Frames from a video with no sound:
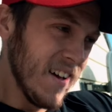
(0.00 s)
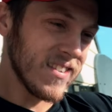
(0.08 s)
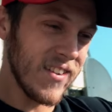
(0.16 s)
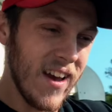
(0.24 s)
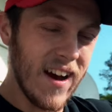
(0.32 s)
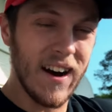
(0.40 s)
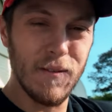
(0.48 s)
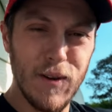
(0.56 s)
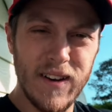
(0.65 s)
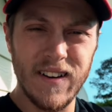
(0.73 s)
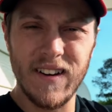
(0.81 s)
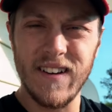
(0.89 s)
so yeah, I
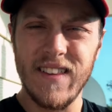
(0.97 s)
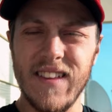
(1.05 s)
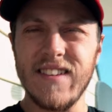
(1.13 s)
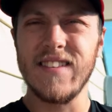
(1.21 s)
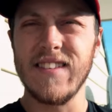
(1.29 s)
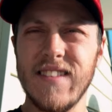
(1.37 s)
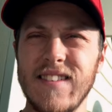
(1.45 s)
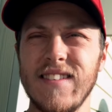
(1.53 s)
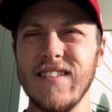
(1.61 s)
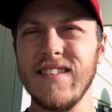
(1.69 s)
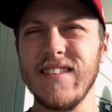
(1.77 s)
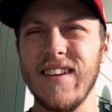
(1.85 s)
mean uh, this
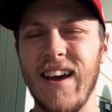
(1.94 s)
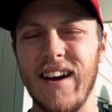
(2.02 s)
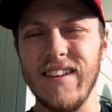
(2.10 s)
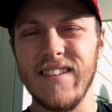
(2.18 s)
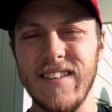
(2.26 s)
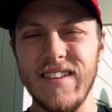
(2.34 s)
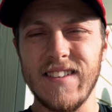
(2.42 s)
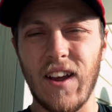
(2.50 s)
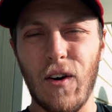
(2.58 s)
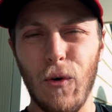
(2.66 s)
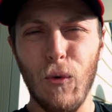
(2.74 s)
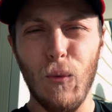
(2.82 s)
yeah, this
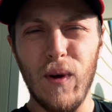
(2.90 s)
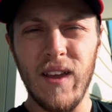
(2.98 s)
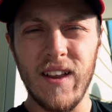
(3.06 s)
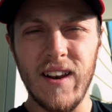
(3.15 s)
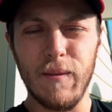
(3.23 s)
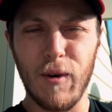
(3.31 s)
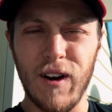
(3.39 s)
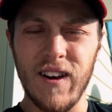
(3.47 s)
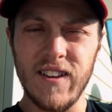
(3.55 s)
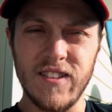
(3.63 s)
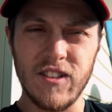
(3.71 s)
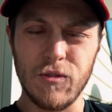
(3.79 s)
whole weekly
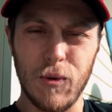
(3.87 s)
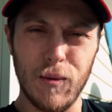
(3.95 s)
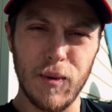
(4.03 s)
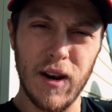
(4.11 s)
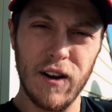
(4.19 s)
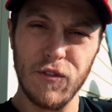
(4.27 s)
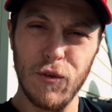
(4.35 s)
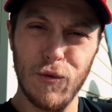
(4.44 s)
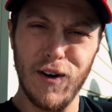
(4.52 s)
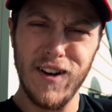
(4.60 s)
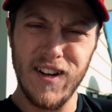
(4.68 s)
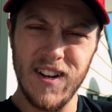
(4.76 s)
mileage is what I'm going to have to
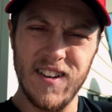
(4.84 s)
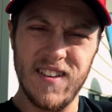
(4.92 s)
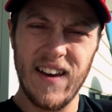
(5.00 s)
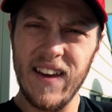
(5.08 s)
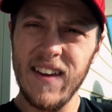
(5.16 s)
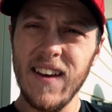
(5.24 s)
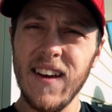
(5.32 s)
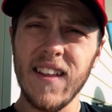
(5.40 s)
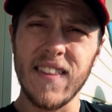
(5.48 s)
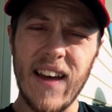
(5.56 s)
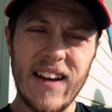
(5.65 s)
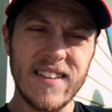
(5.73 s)
run in a day.
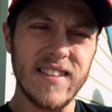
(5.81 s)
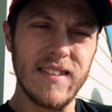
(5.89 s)
That